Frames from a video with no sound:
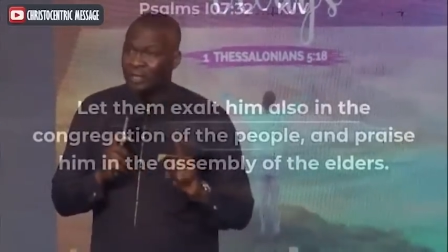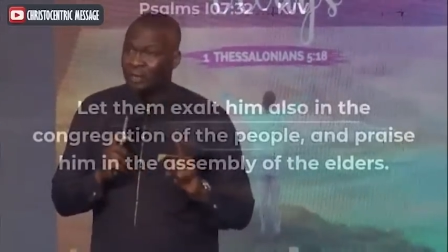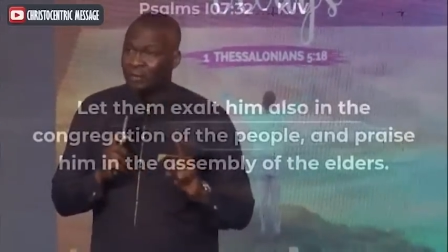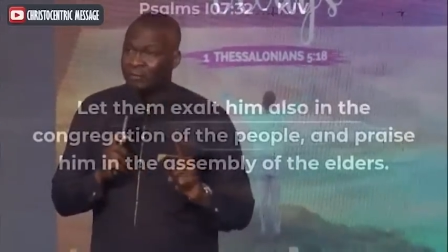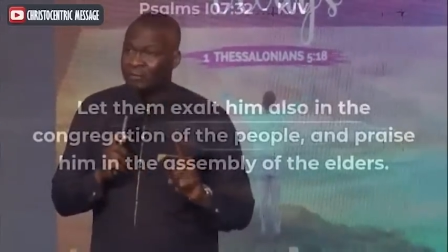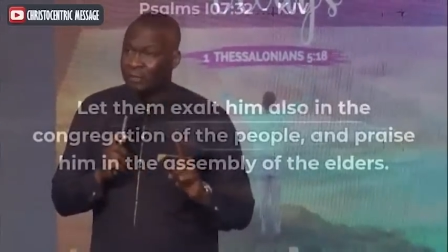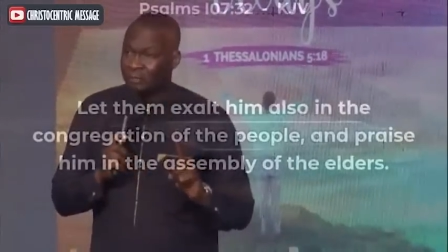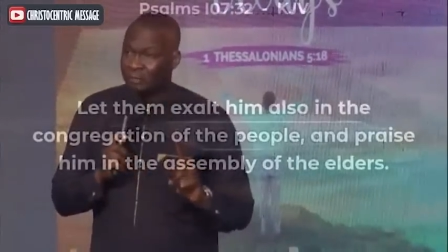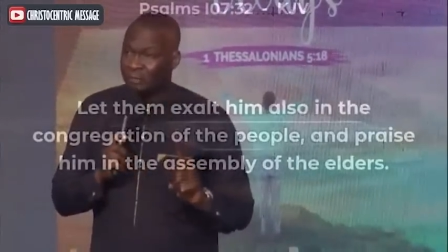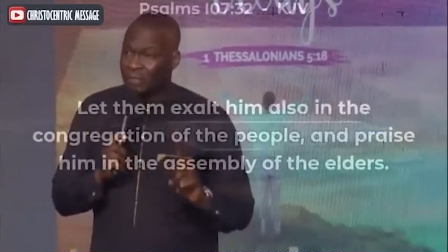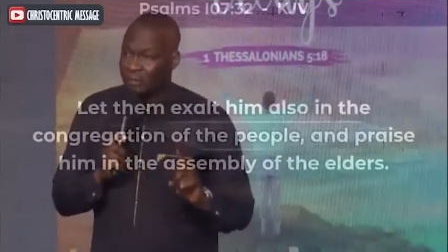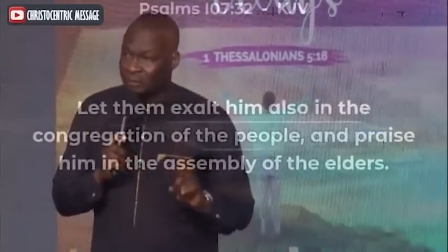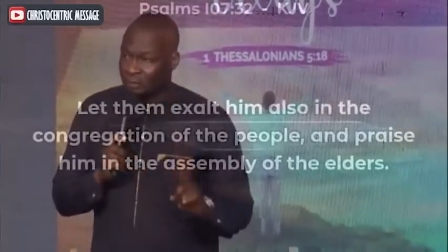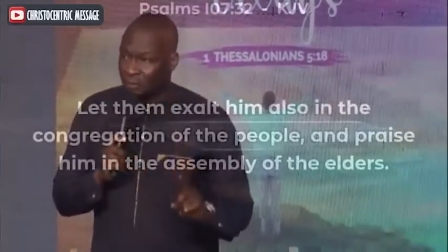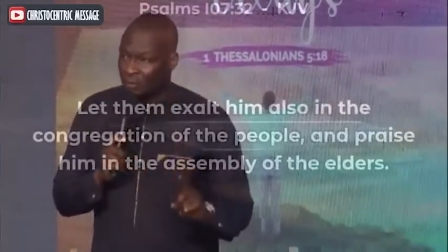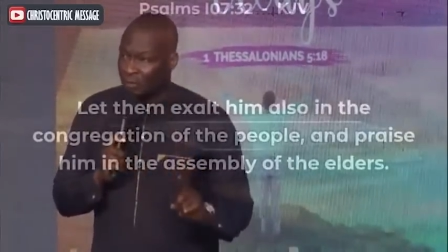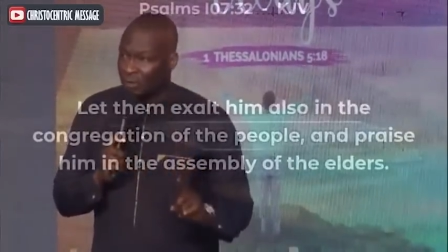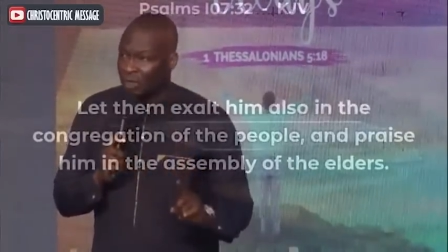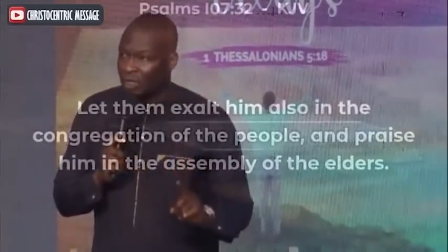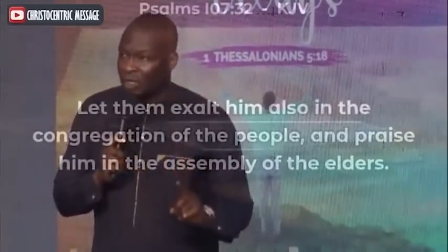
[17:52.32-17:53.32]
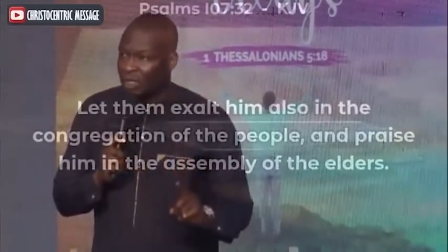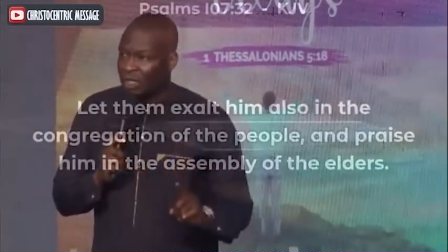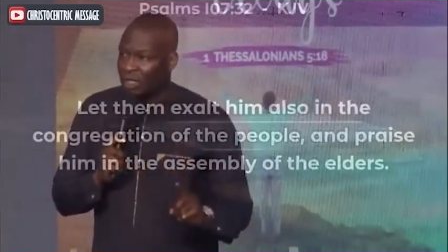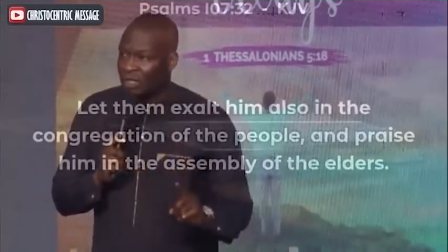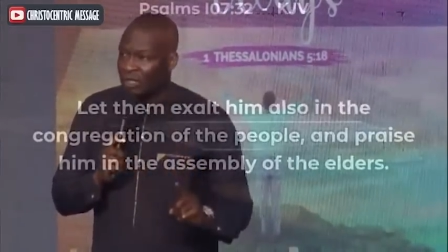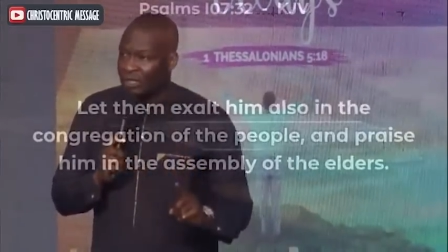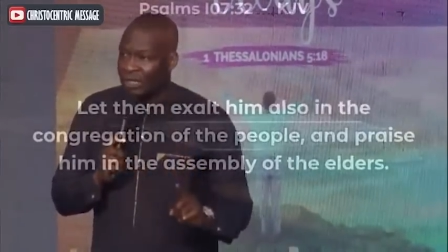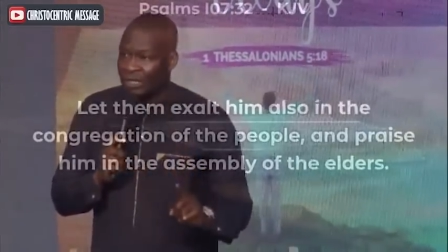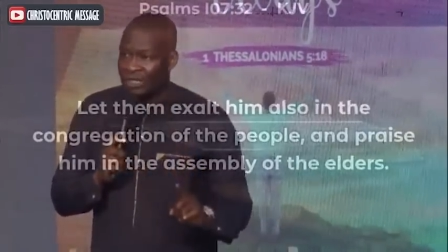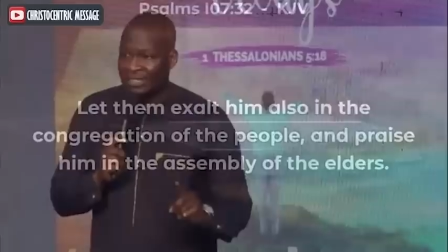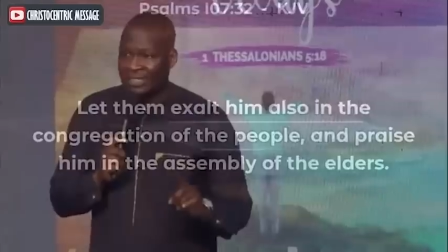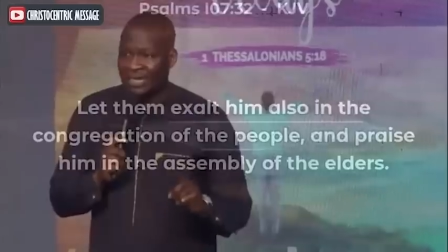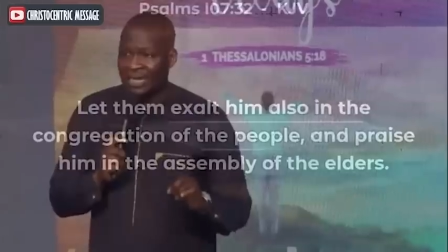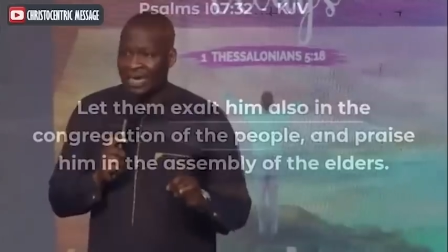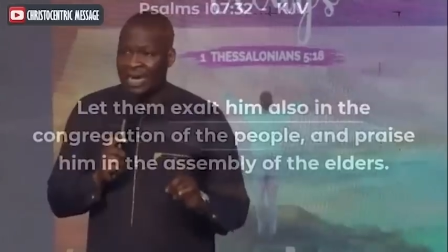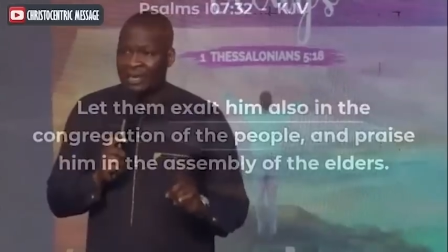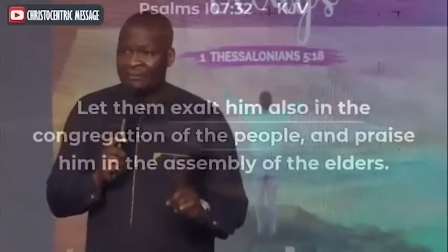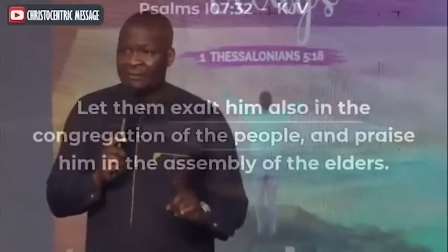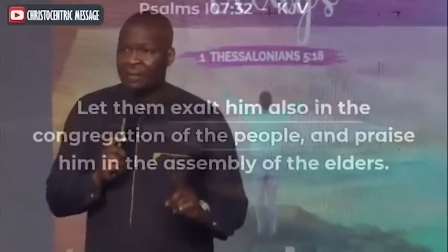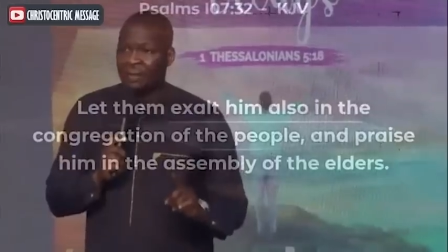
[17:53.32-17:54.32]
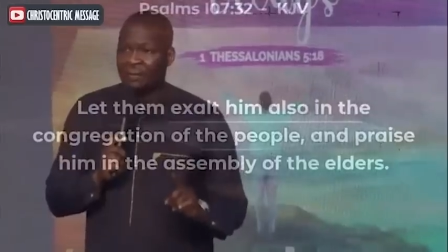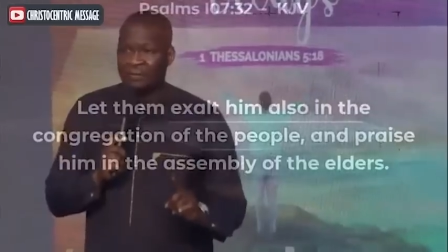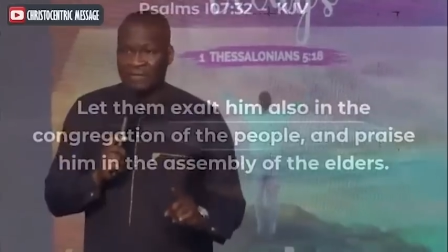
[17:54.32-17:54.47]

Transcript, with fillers: of the people there is a level of